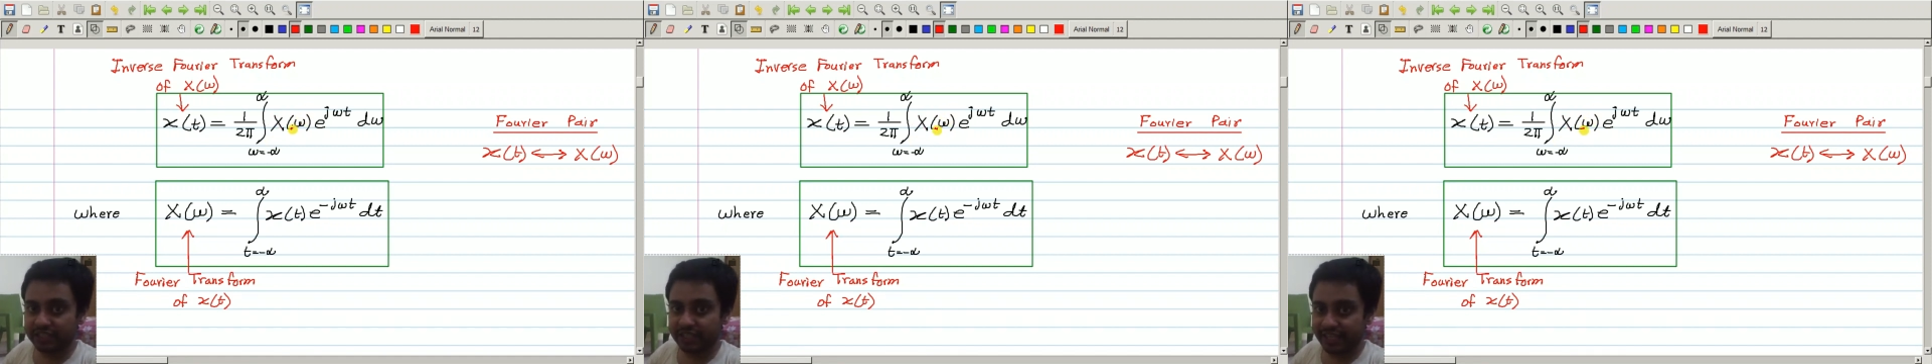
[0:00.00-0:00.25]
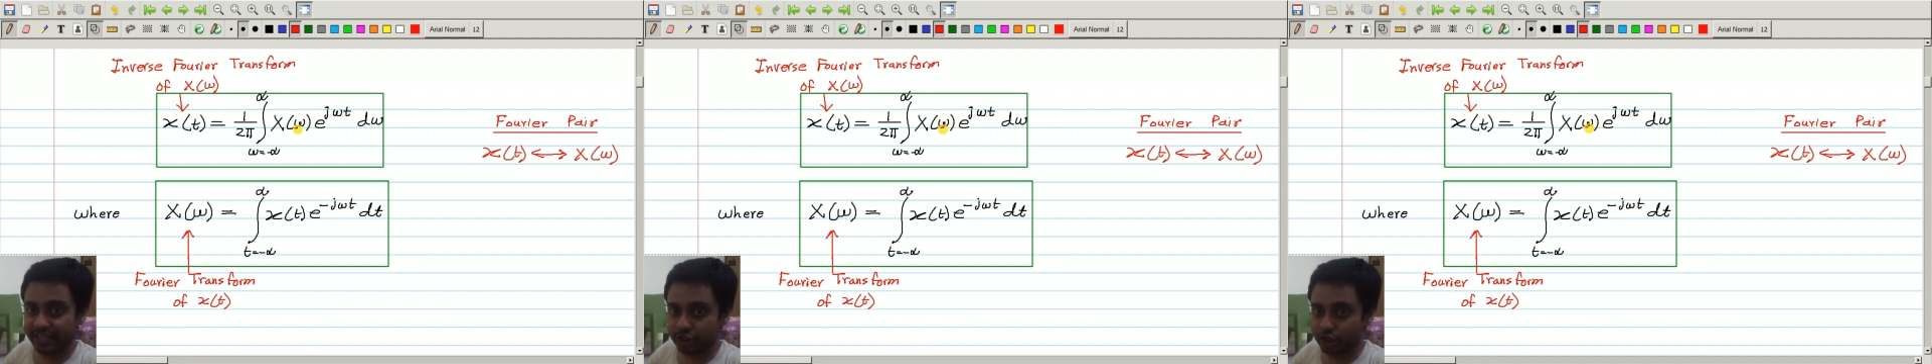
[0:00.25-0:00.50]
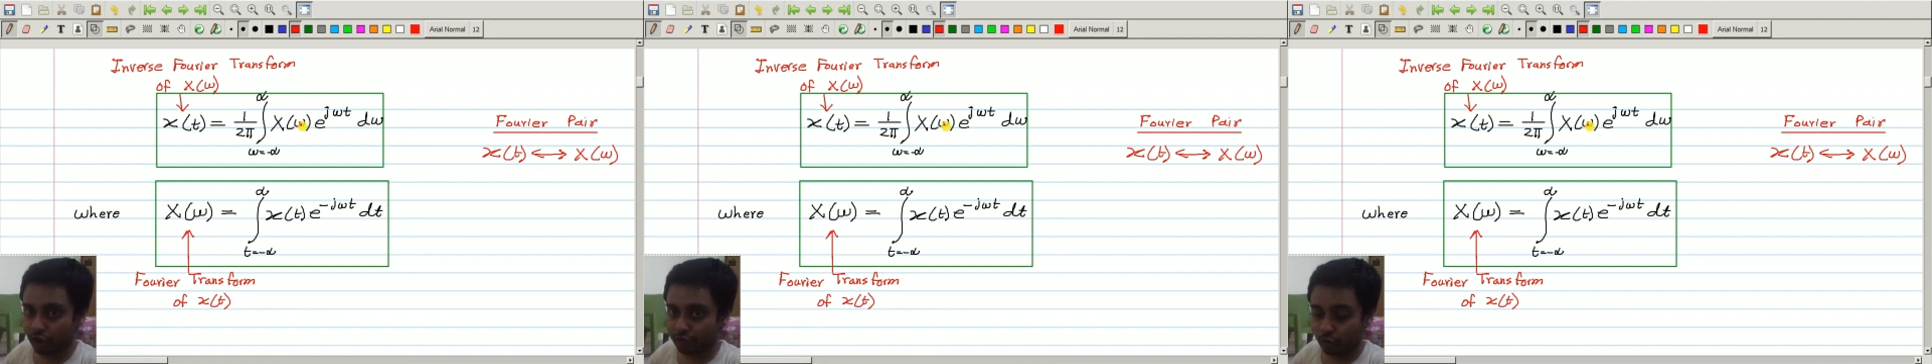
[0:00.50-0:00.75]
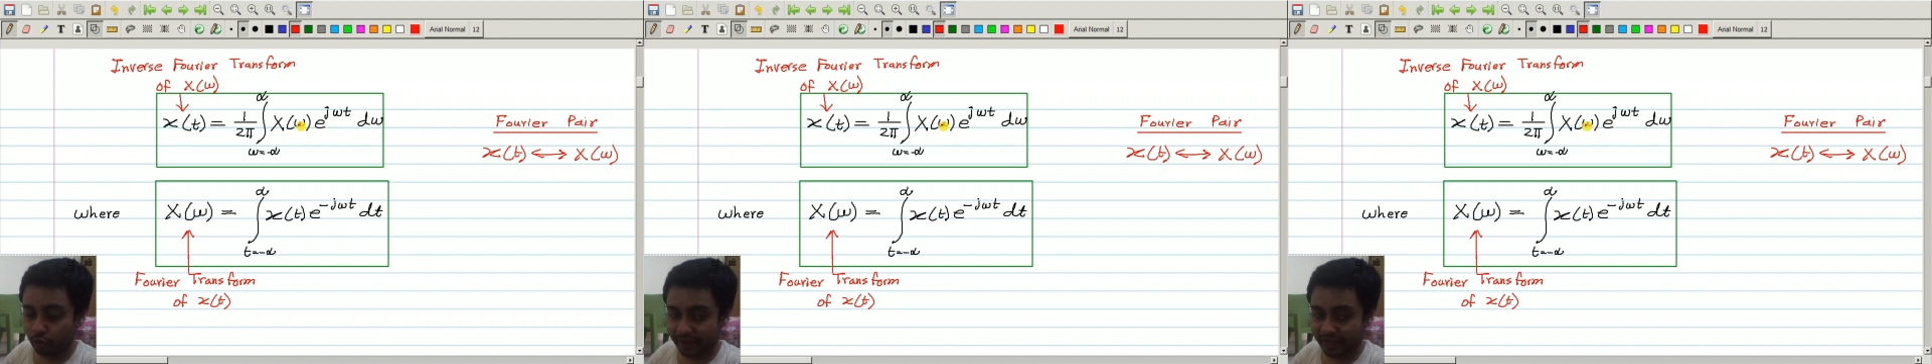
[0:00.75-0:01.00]
not
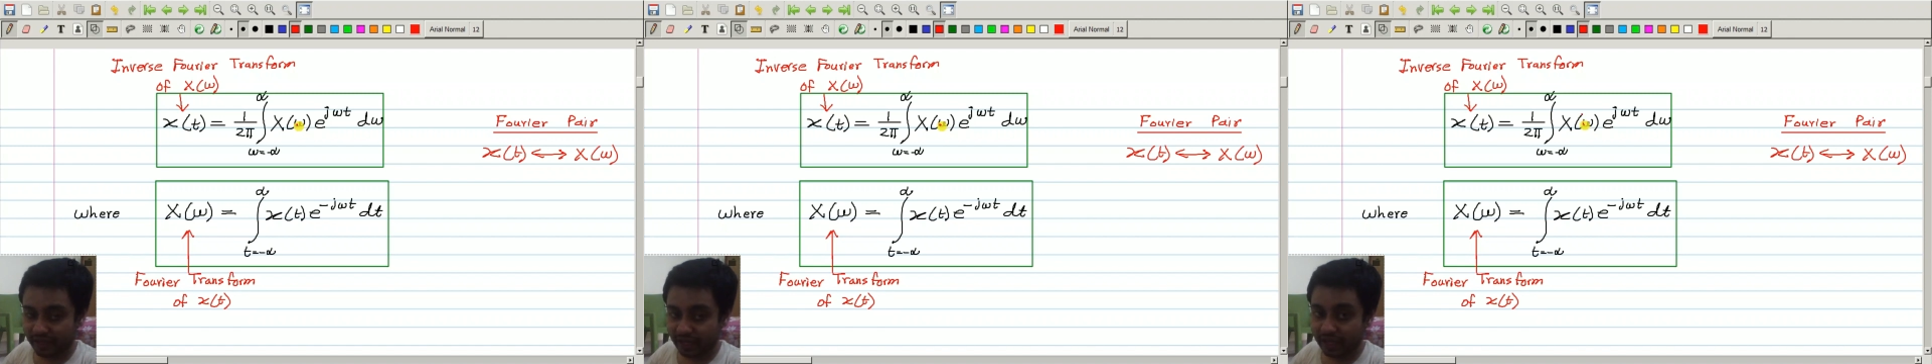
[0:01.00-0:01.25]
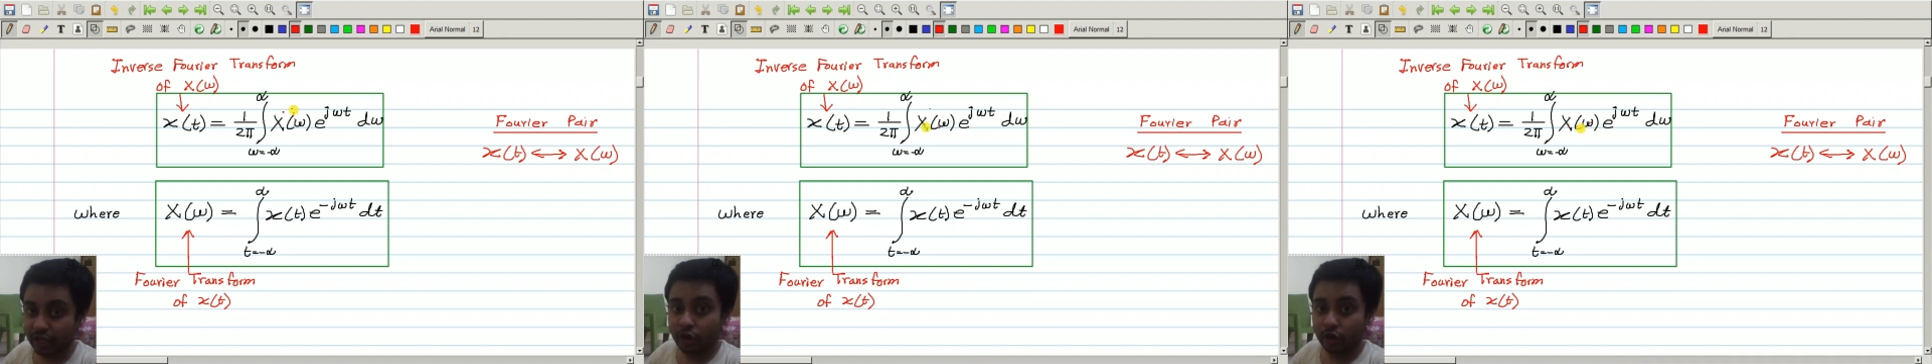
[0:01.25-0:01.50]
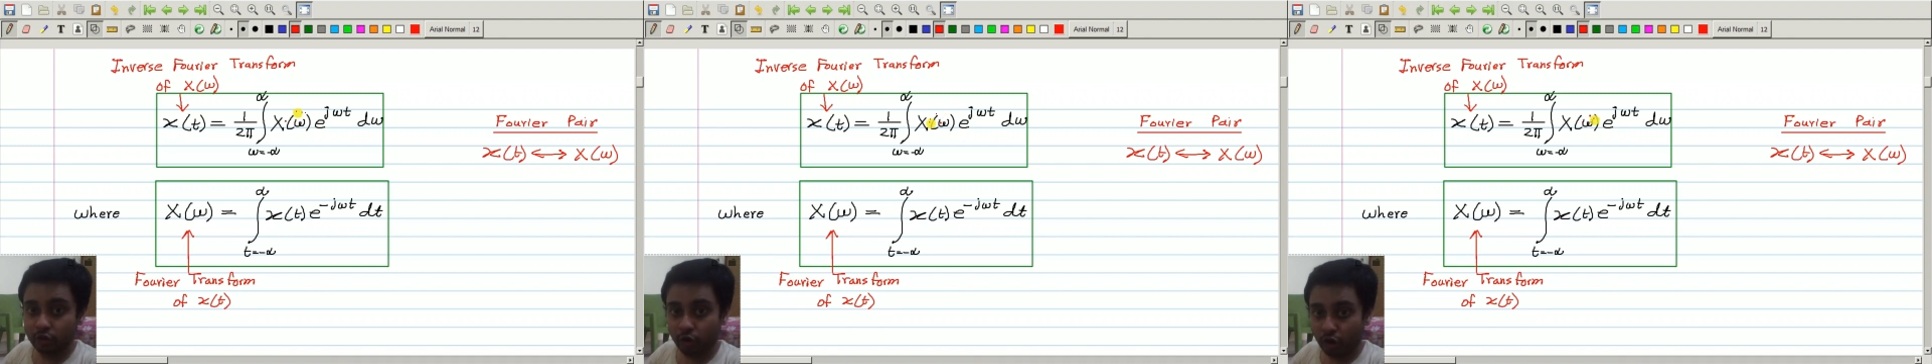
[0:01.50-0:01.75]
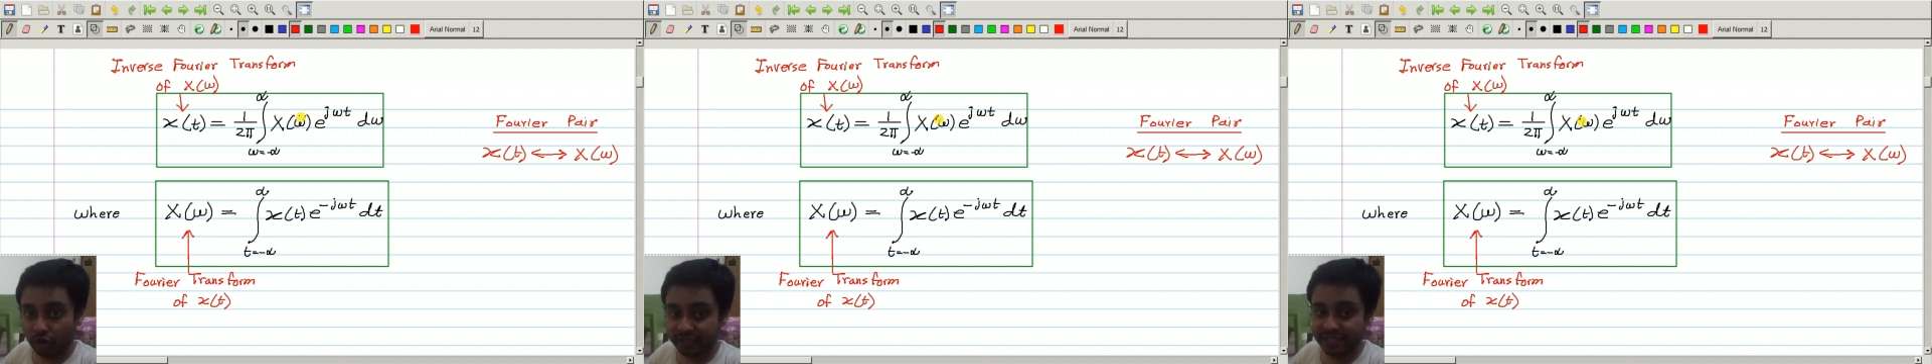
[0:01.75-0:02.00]
necessarily
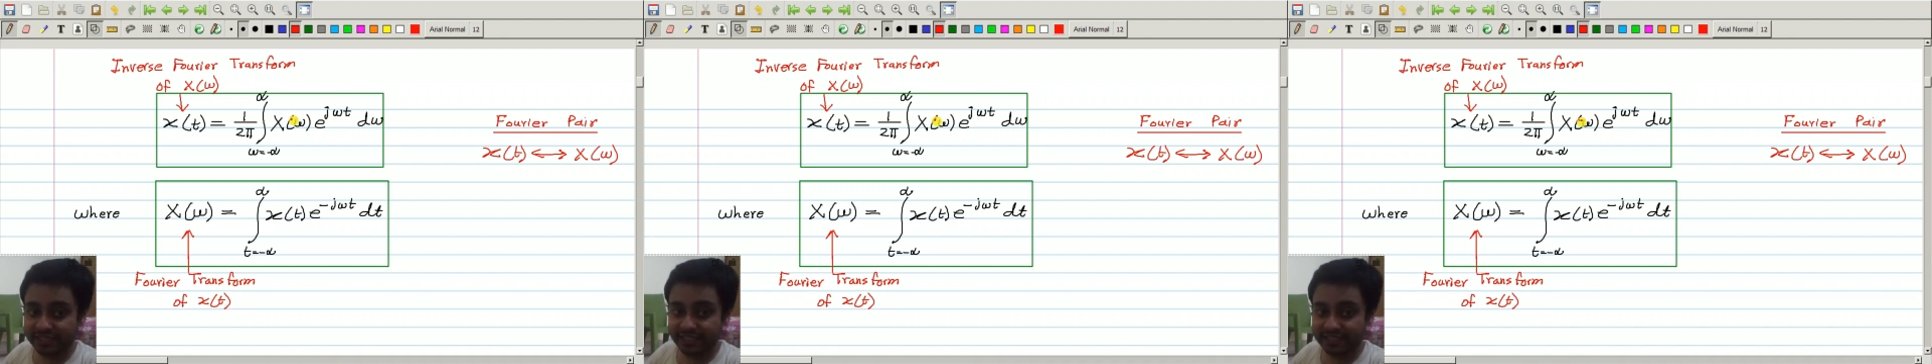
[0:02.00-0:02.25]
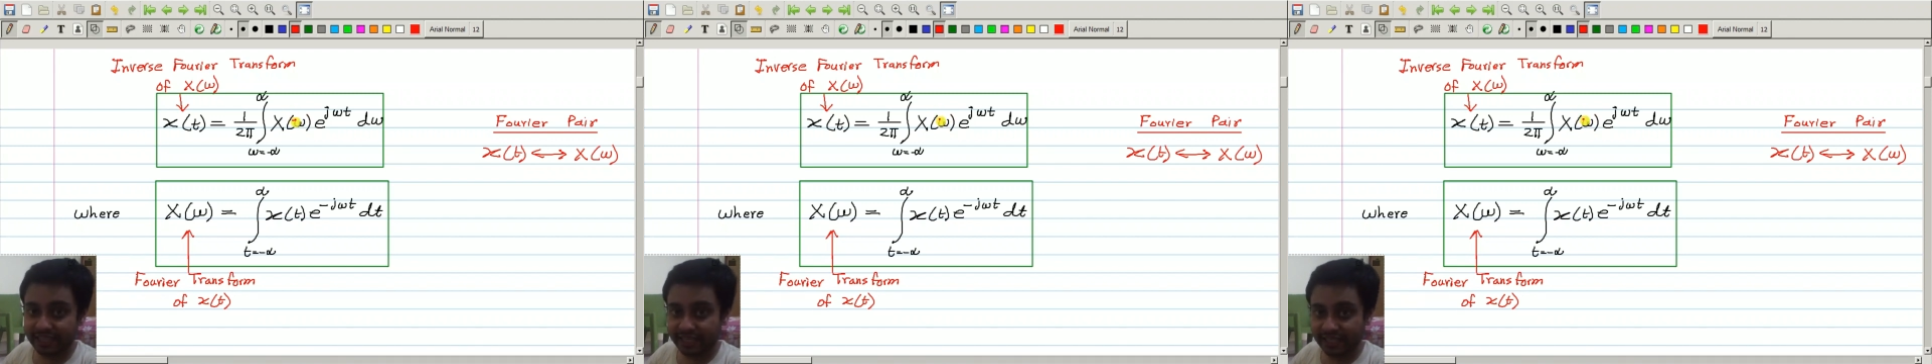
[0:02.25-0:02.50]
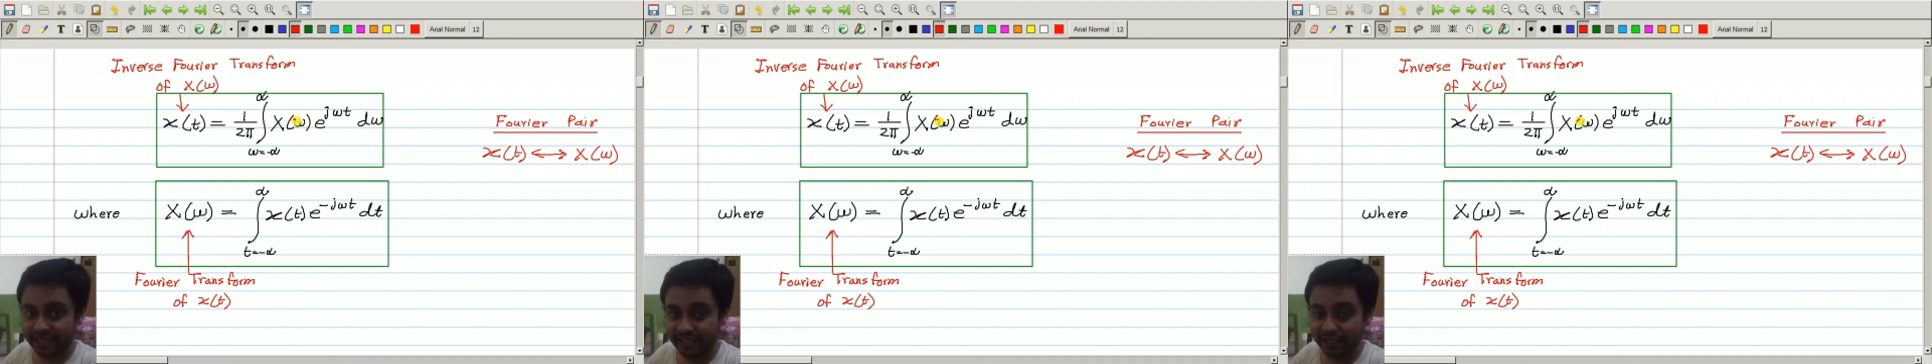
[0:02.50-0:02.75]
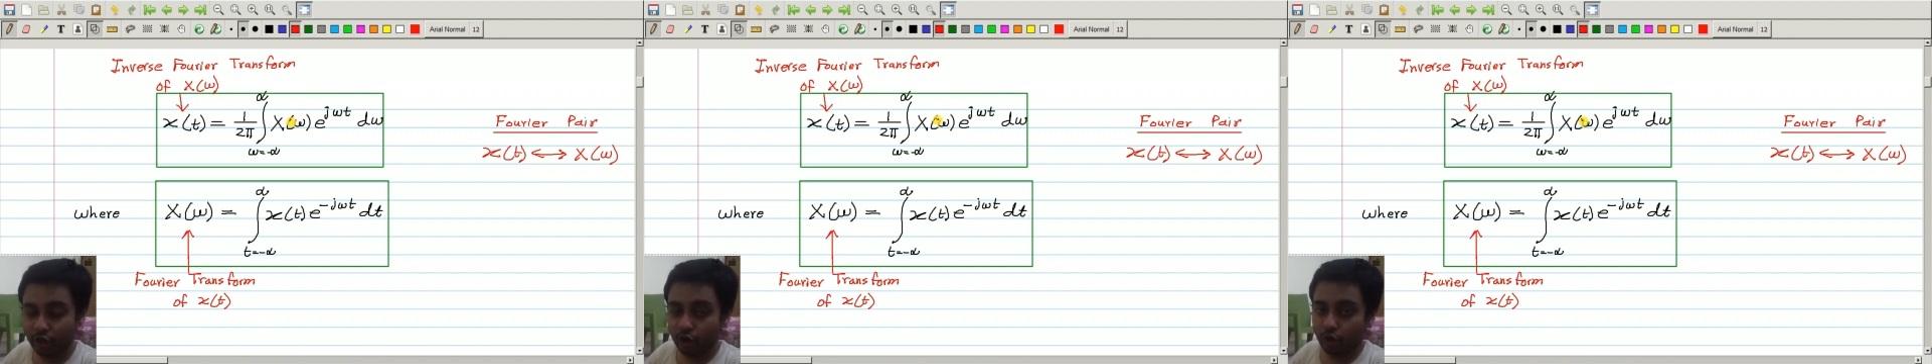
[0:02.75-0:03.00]
only for